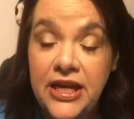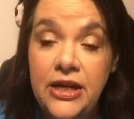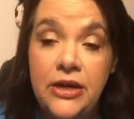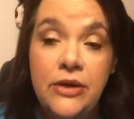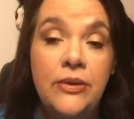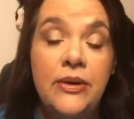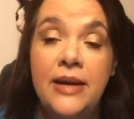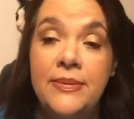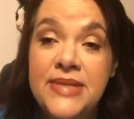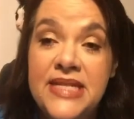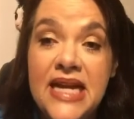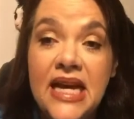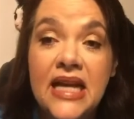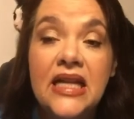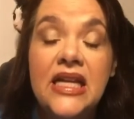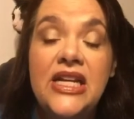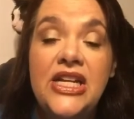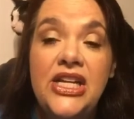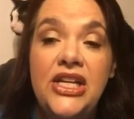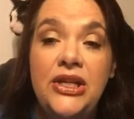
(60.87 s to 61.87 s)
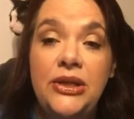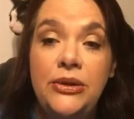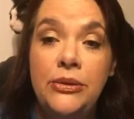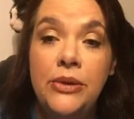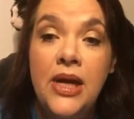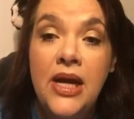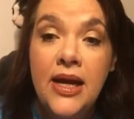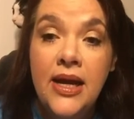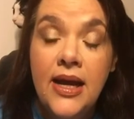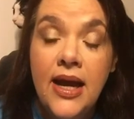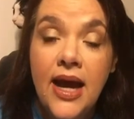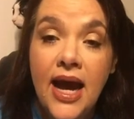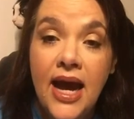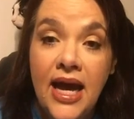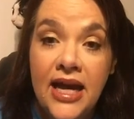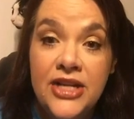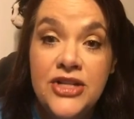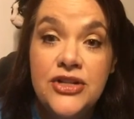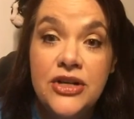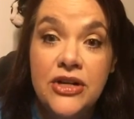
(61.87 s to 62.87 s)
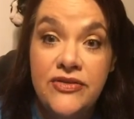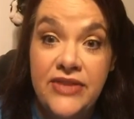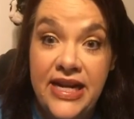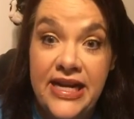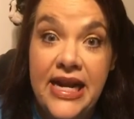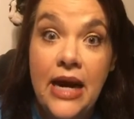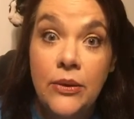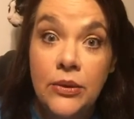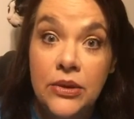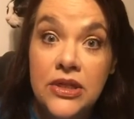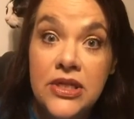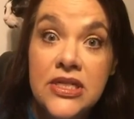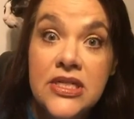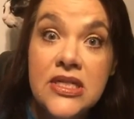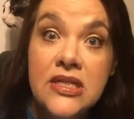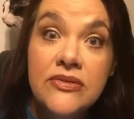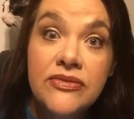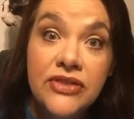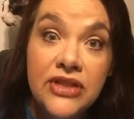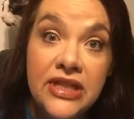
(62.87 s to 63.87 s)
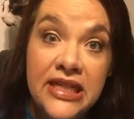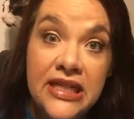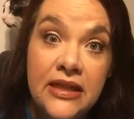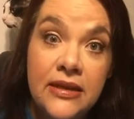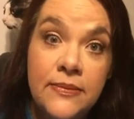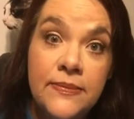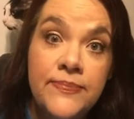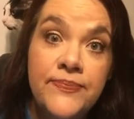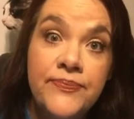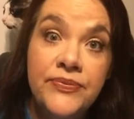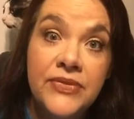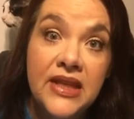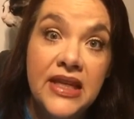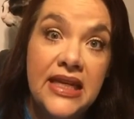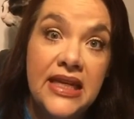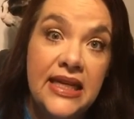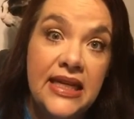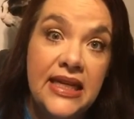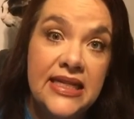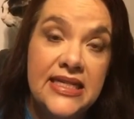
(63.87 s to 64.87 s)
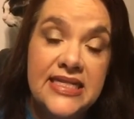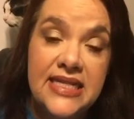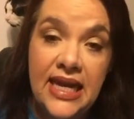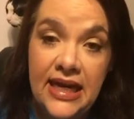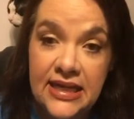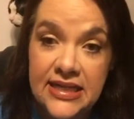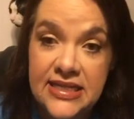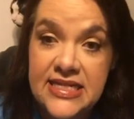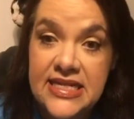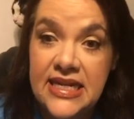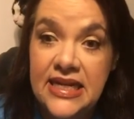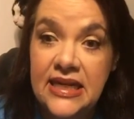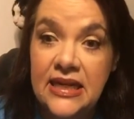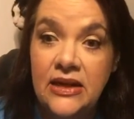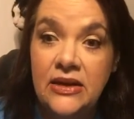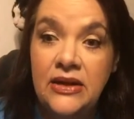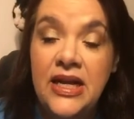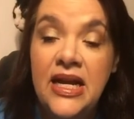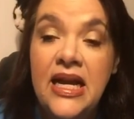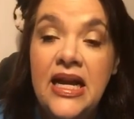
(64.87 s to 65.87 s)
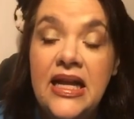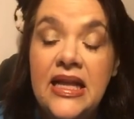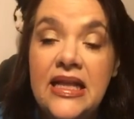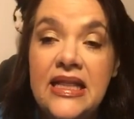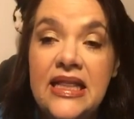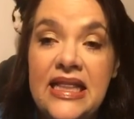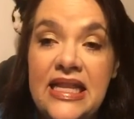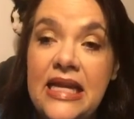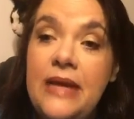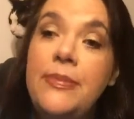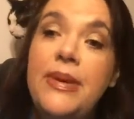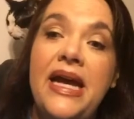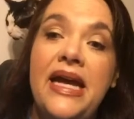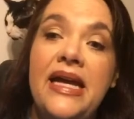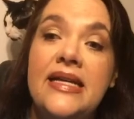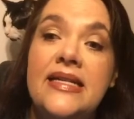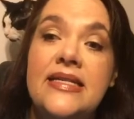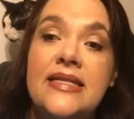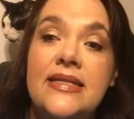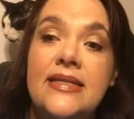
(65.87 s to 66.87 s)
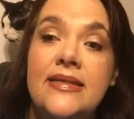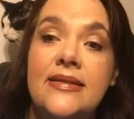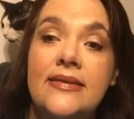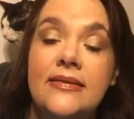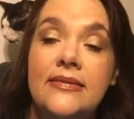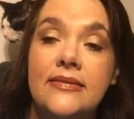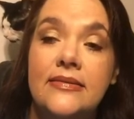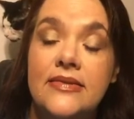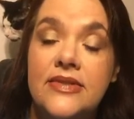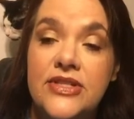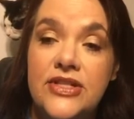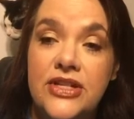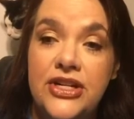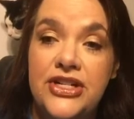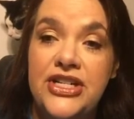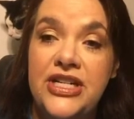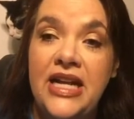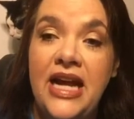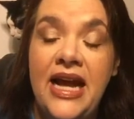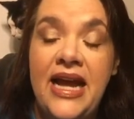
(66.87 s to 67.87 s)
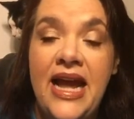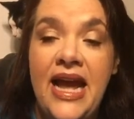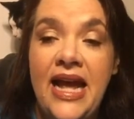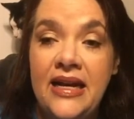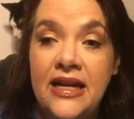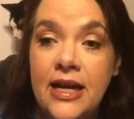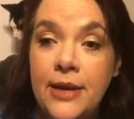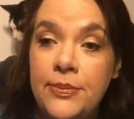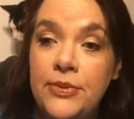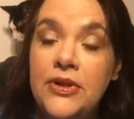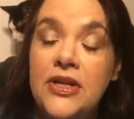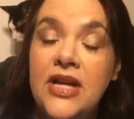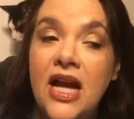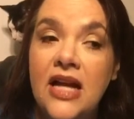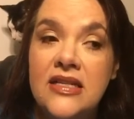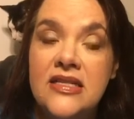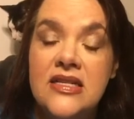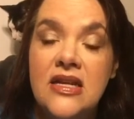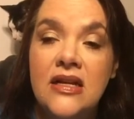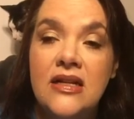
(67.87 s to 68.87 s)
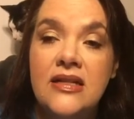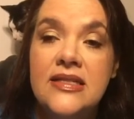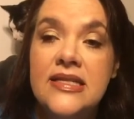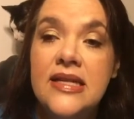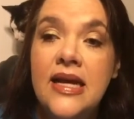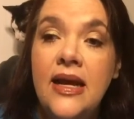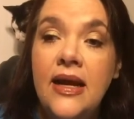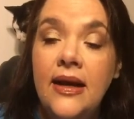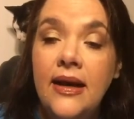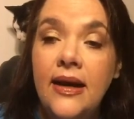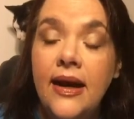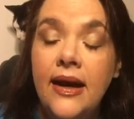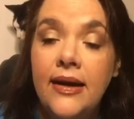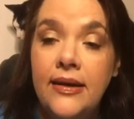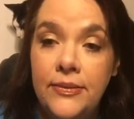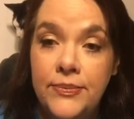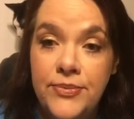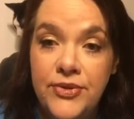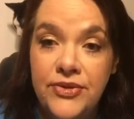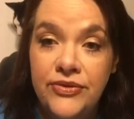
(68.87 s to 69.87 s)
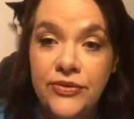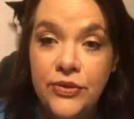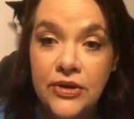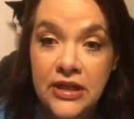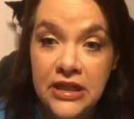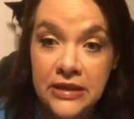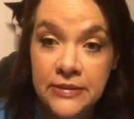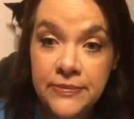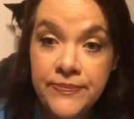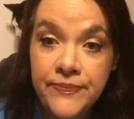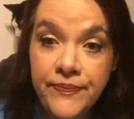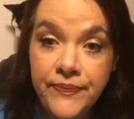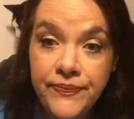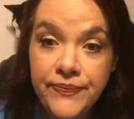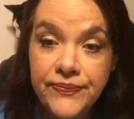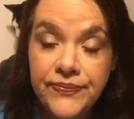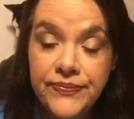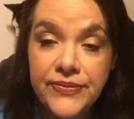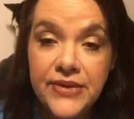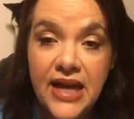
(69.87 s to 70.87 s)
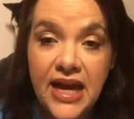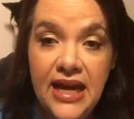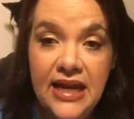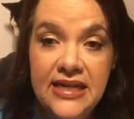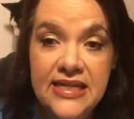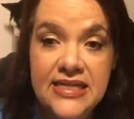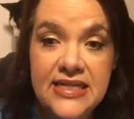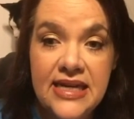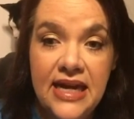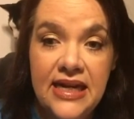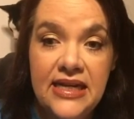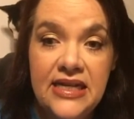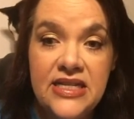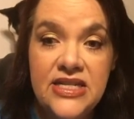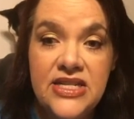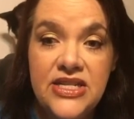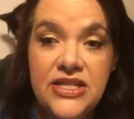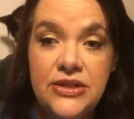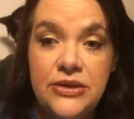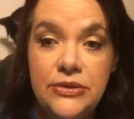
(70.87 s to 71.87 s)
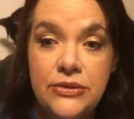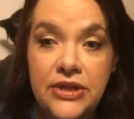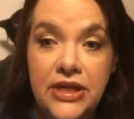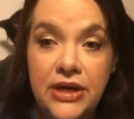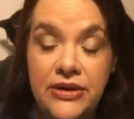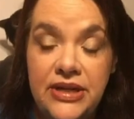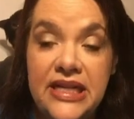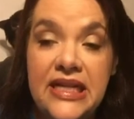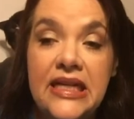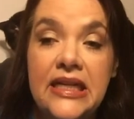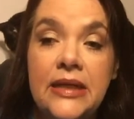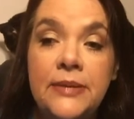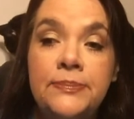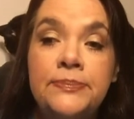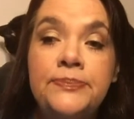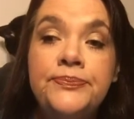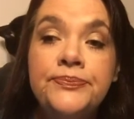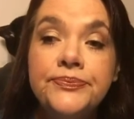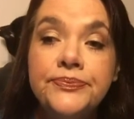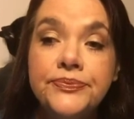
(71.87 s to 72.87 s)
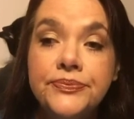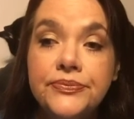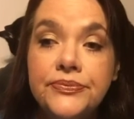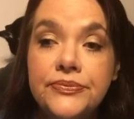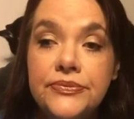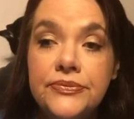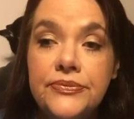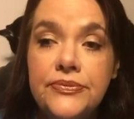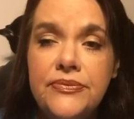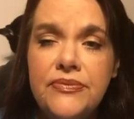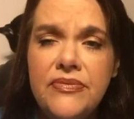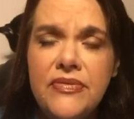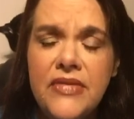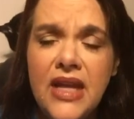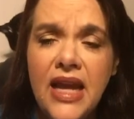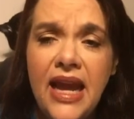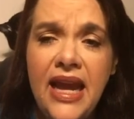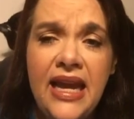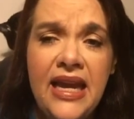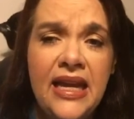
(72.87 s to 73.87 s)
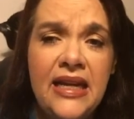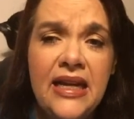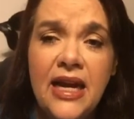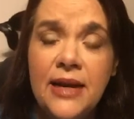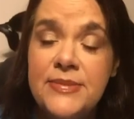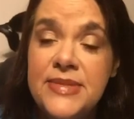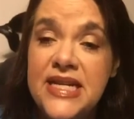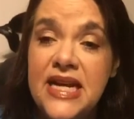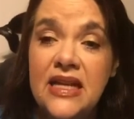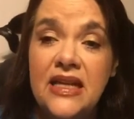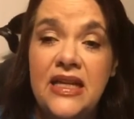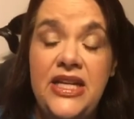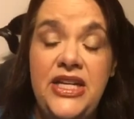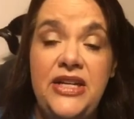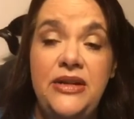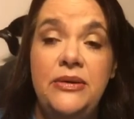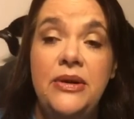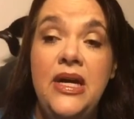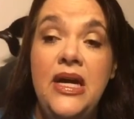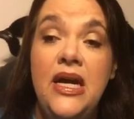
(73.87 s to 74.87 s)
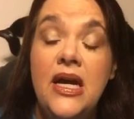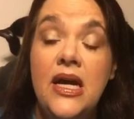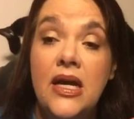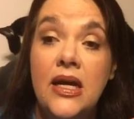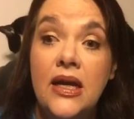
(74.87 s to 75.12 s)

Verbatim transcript: below. I'm telling you, I drove eight hours for him. He is hands down the best surgeon. I had a couple consults um, before I decided to go to him. And I'm telling you,